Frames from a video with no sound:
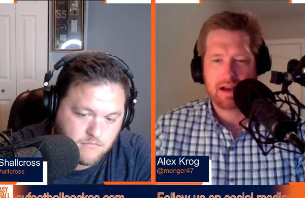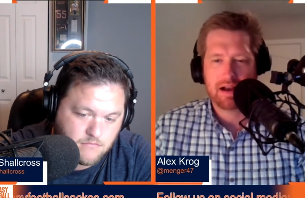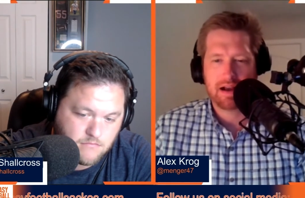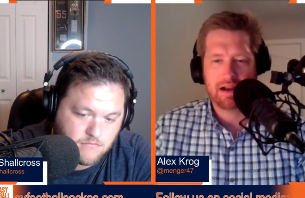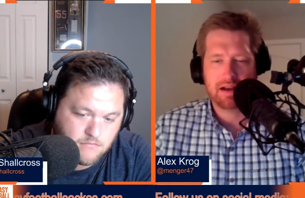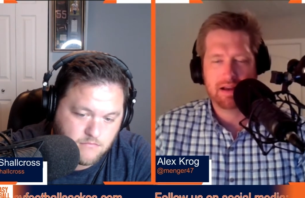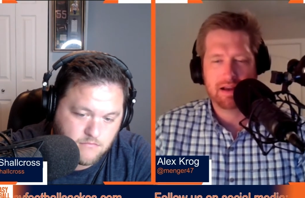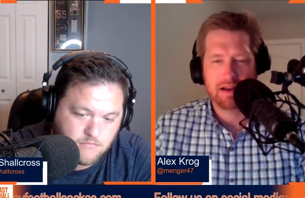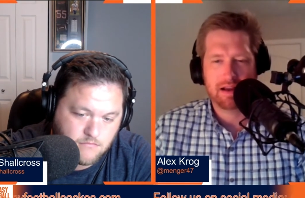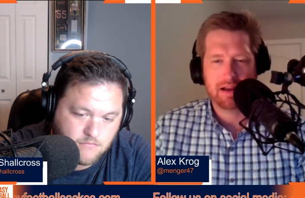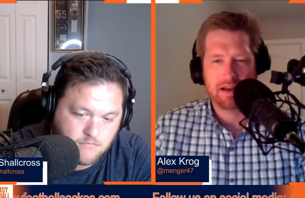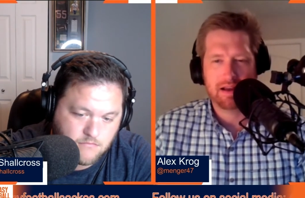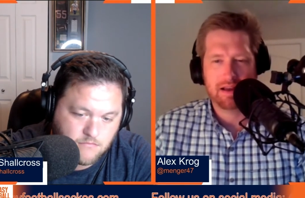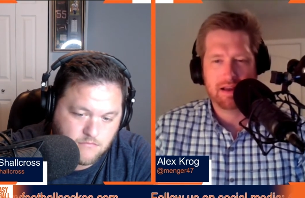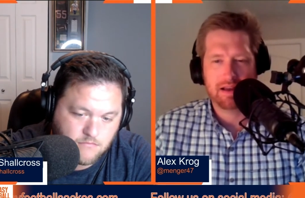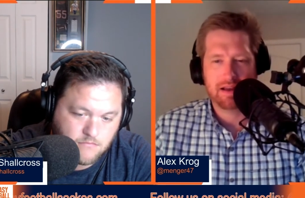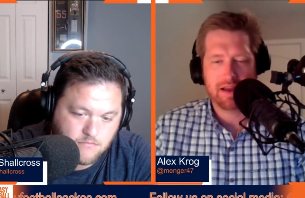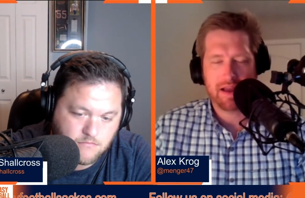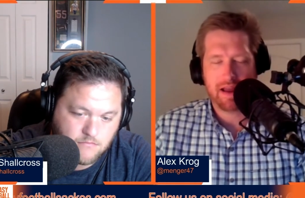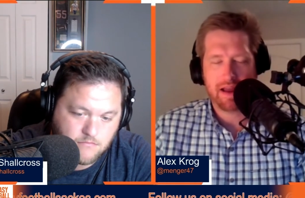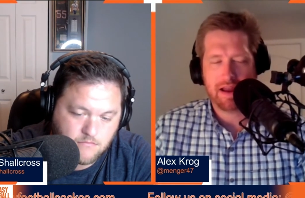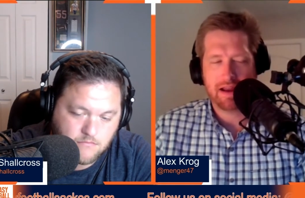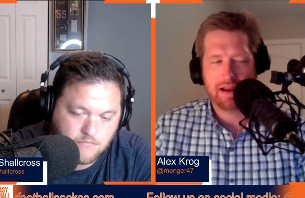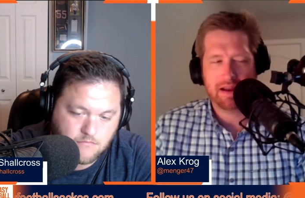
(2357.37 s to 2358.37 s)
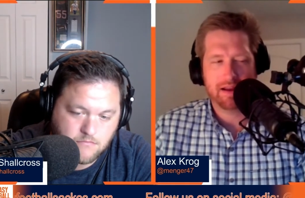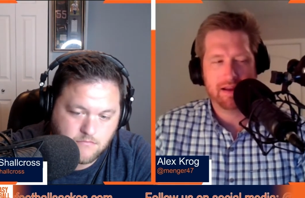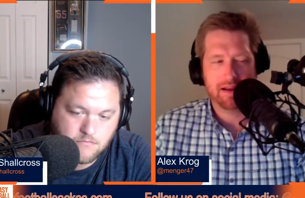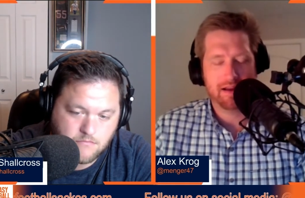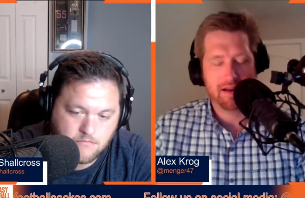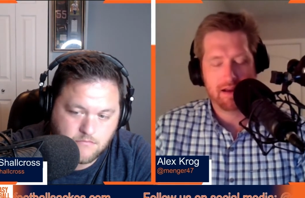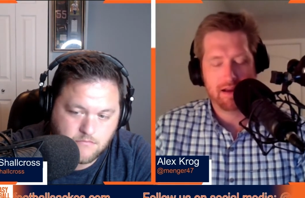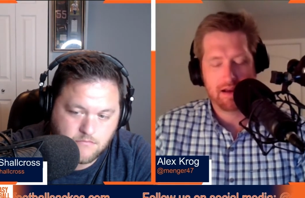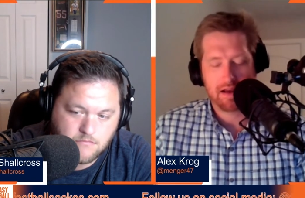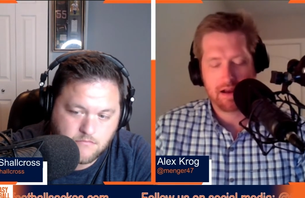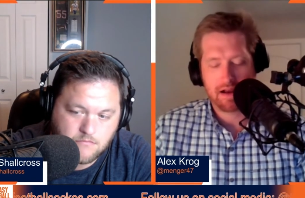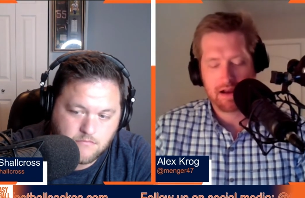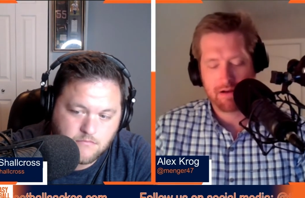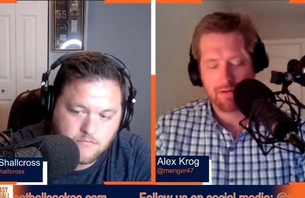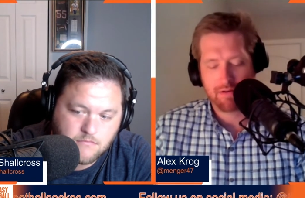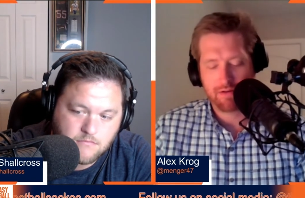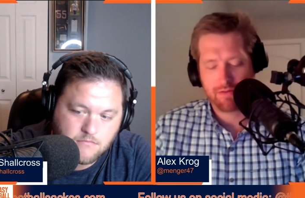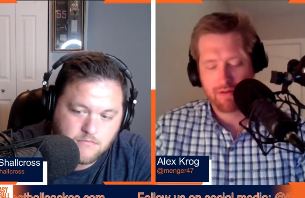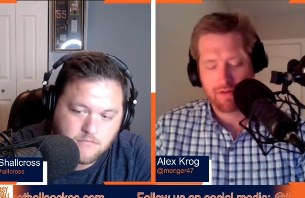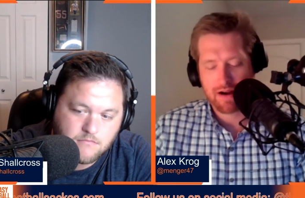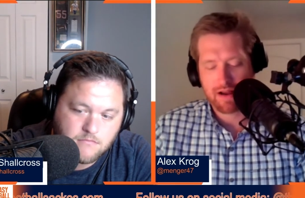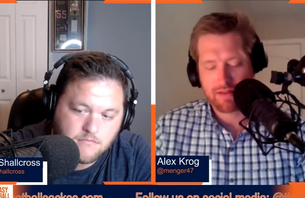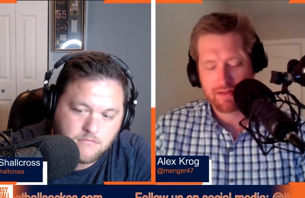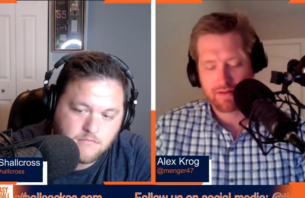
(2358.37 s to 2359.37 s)
Speaker 1: I... Hey, I
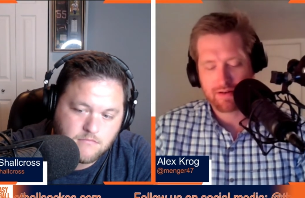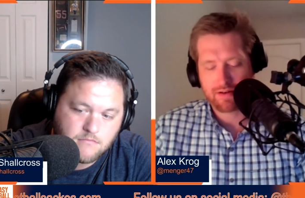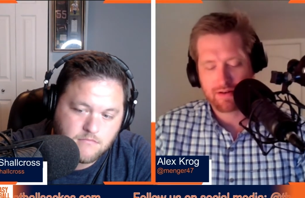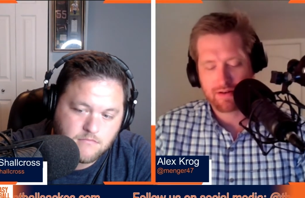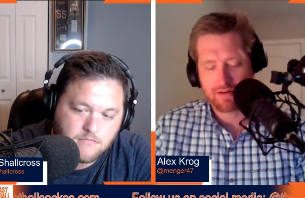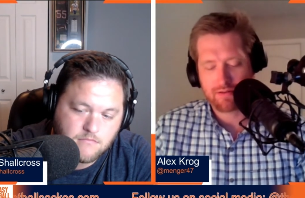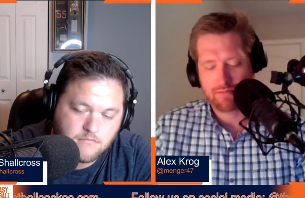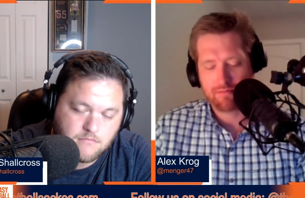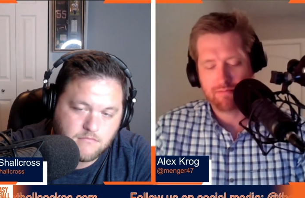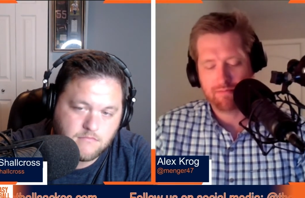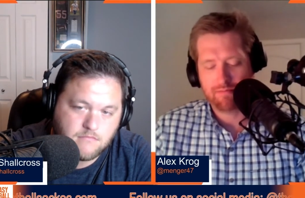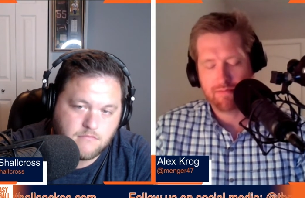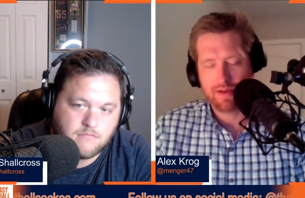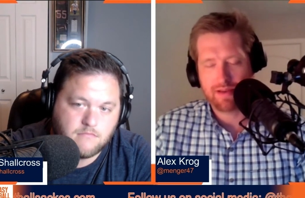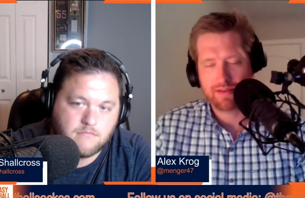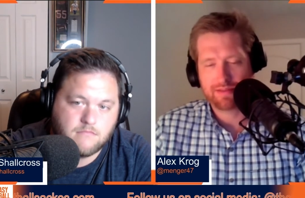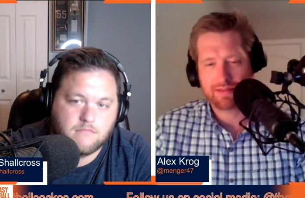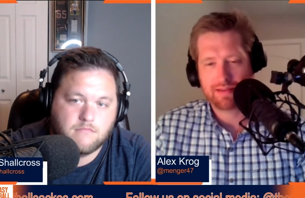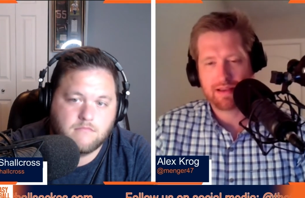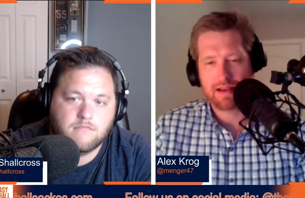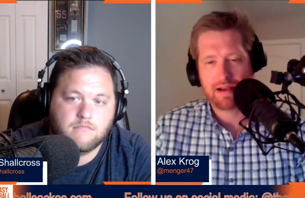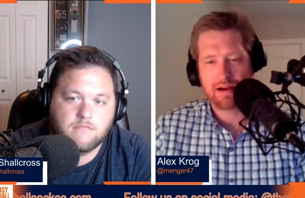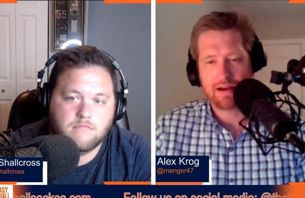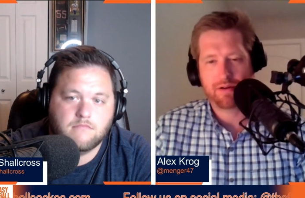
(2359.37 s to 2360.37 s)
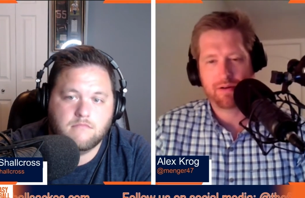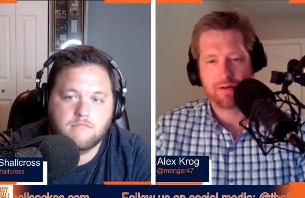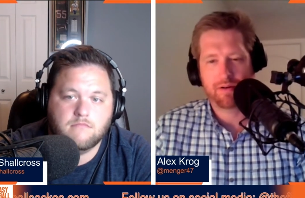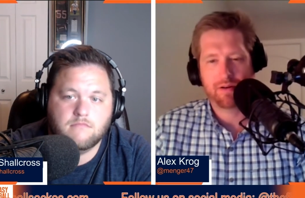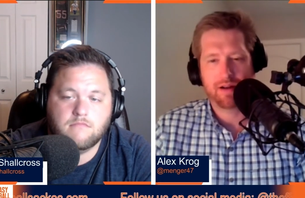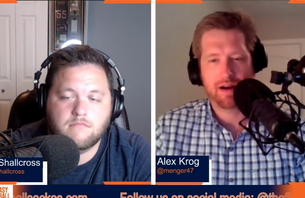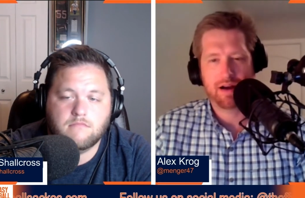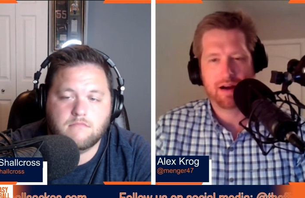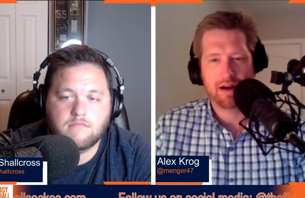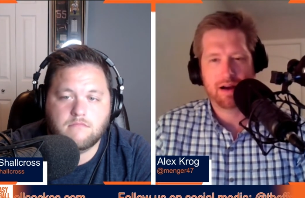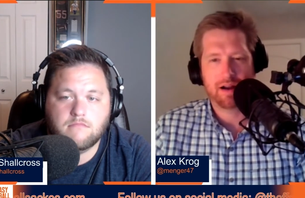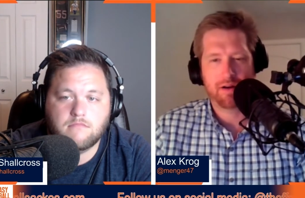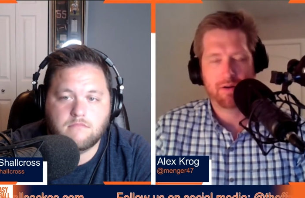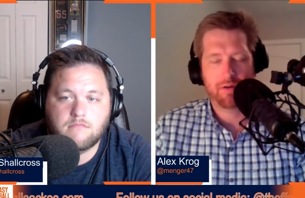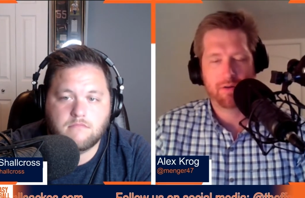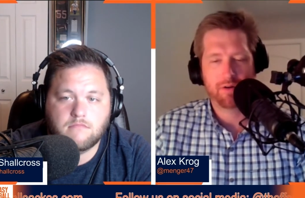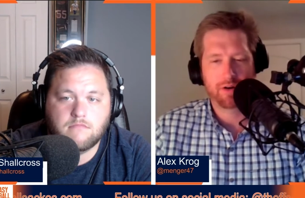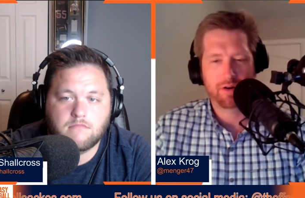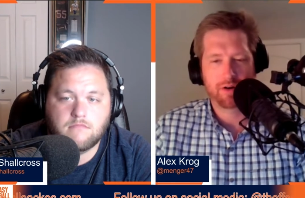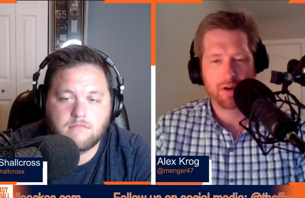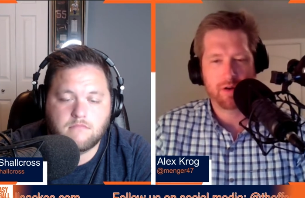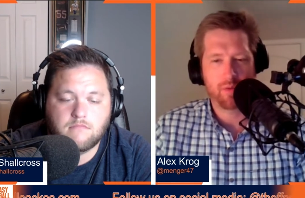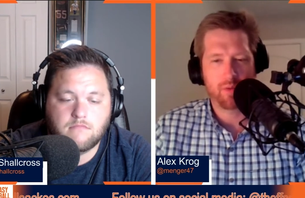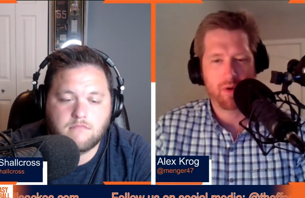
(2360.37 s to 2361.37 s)
would rather miss out on a
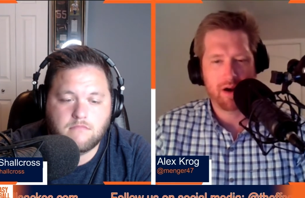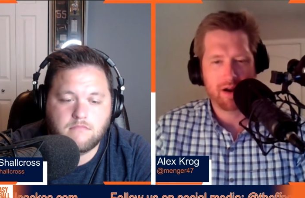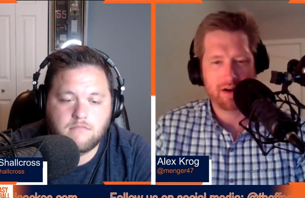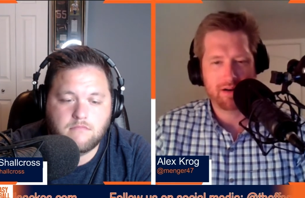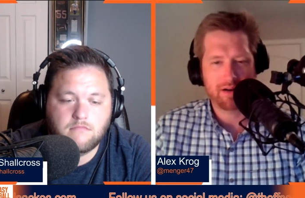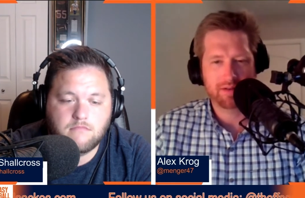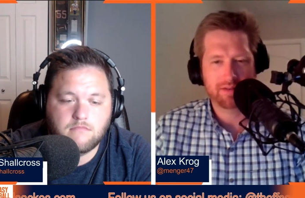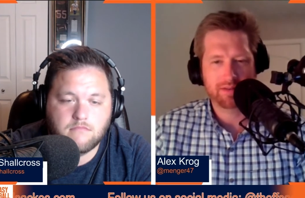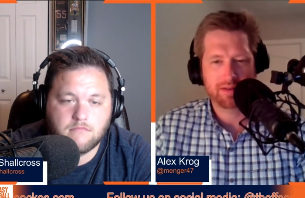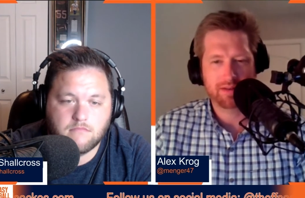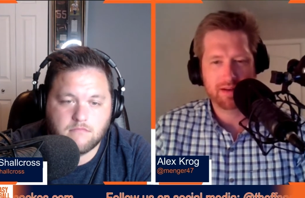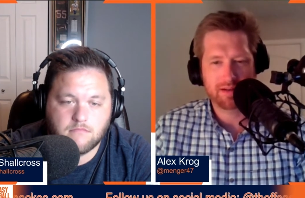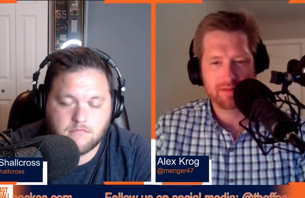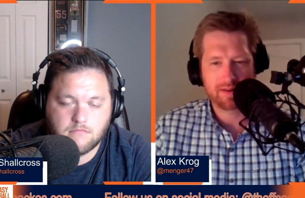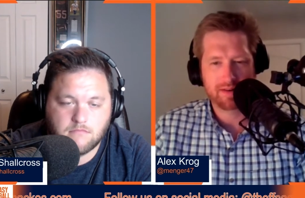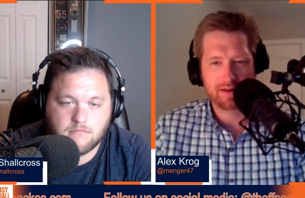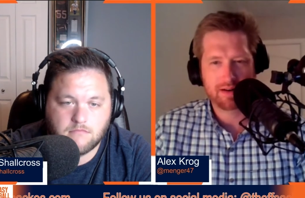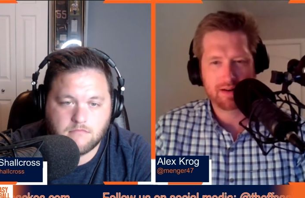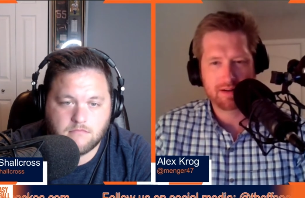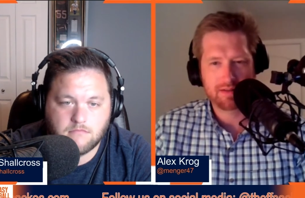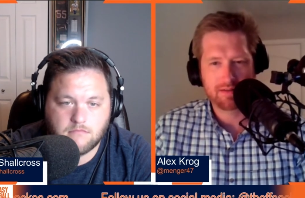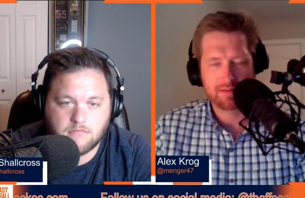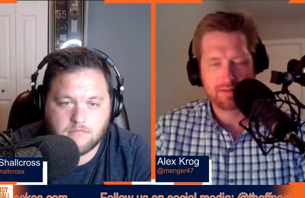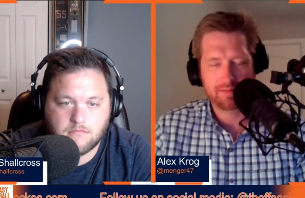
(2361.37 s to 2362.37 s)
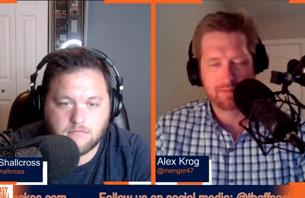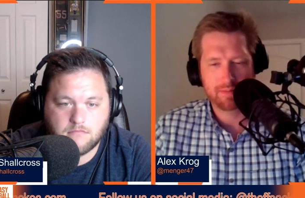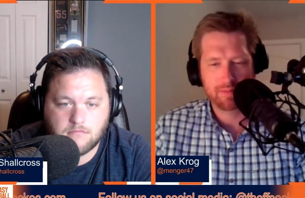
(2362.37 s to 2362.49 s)
rookie wide receiver